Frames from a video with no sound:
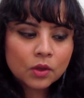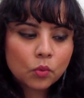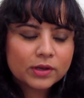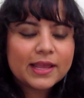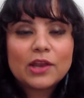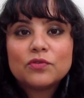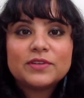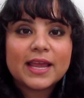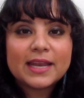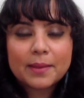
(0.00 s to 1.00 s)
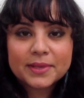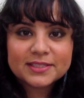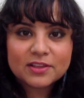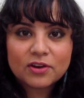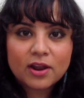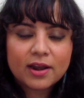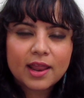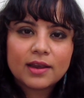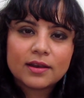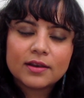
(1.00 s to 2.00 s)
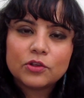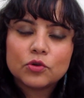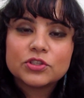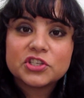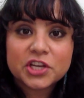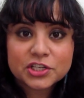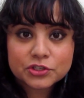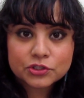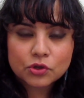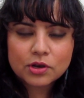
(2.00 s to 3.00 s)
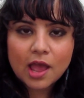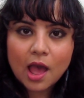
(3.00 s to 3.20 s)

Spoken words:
what kind of dynamics there are, and, you know, suggestions on